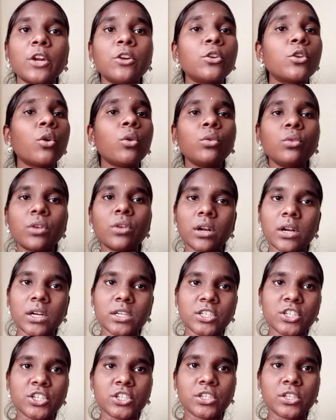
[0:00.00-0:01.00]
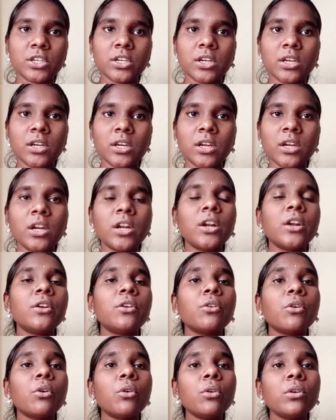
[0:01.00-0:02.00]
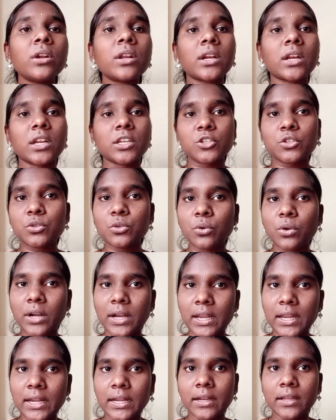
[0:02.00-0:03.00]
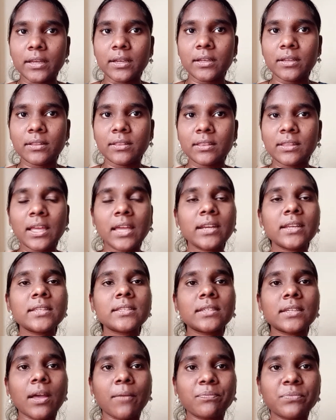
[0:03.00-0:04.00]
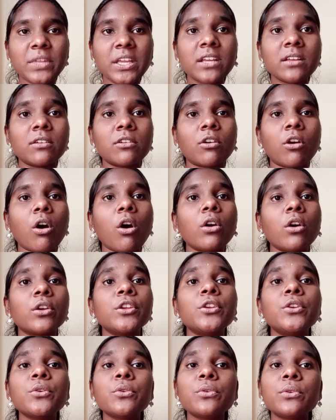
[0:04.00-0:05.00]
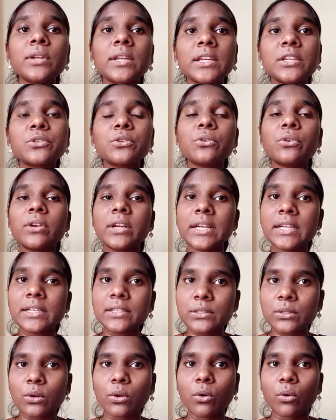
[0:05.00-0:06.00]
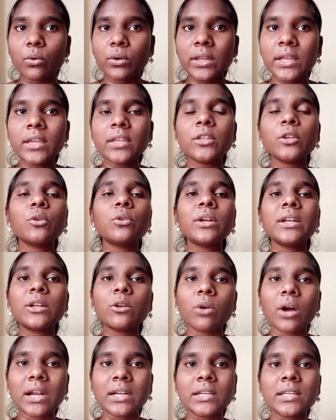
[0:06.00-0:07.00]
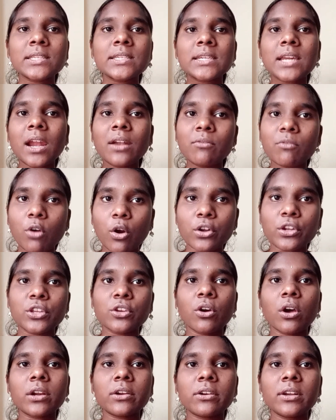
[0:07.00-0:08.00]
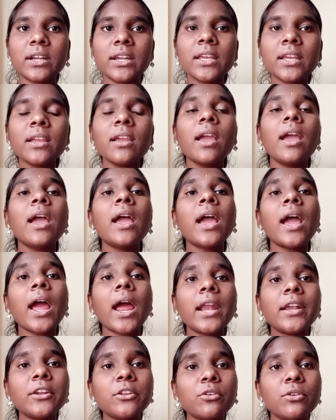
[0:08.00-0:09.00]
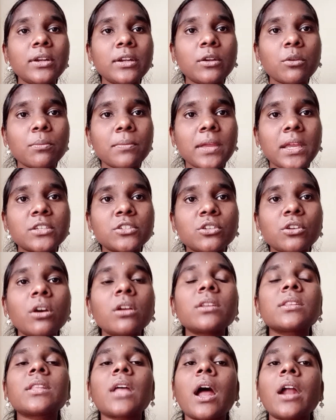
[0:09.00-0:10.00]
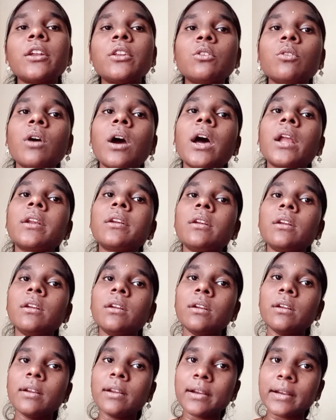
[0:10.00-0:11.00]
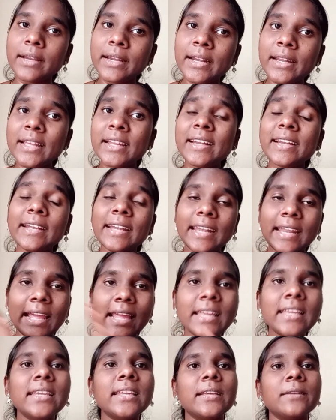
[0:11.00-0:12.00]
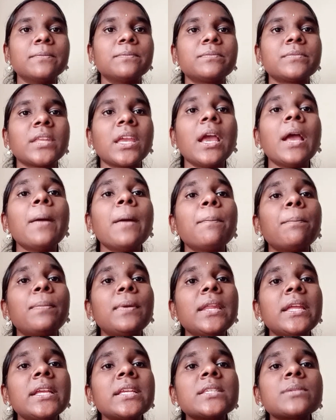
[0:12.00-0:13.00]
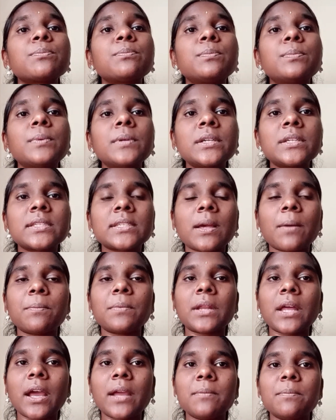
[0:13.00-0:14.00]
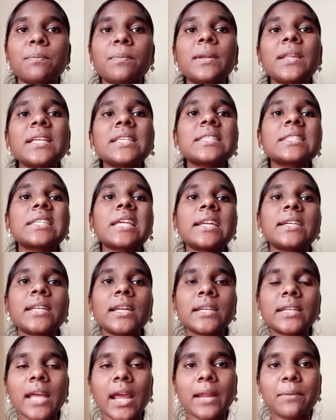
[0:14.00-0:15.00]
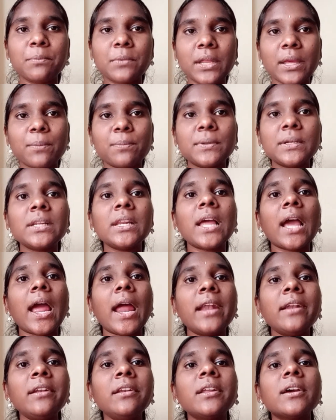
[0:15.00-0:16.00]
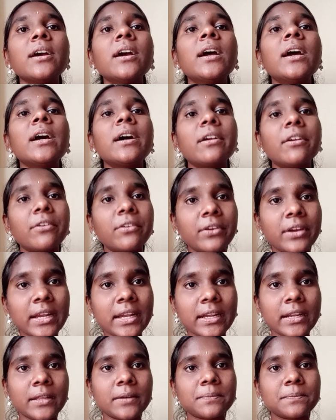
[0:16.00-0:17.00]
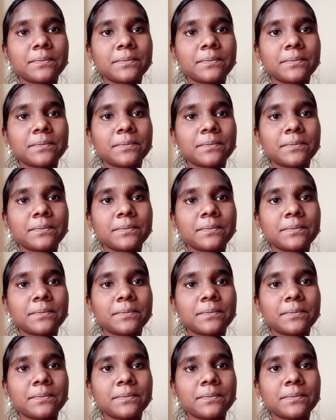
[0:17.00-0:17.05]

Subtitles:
Don't rush. Don't rush to read. There is nothing wrong. You need to read slowly. You need to understand what you are reading, and you need to make sure that you are reading daily. Please put some time. Please set a timetable and read.